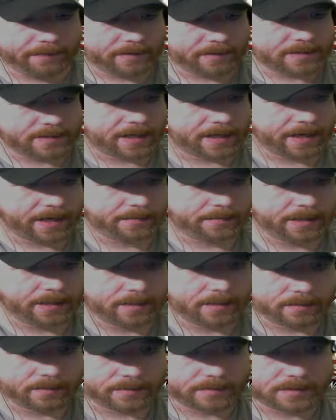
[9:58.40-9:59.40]
the timing
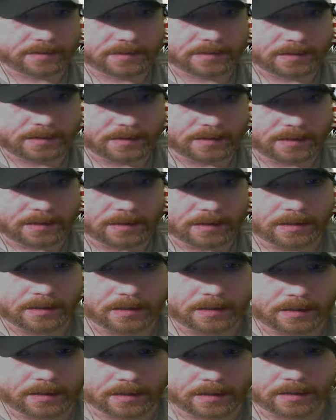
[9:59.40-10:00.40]
of it,
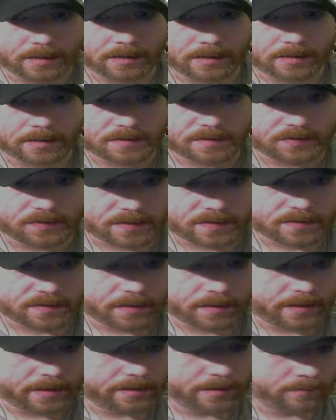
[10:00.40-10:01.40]

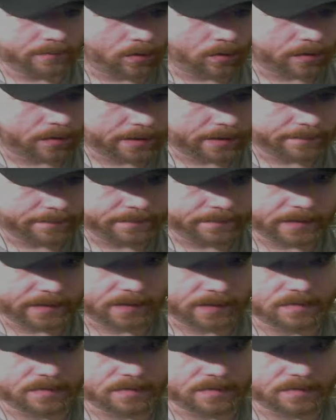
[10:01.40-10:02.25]
6:30 in the morning, and you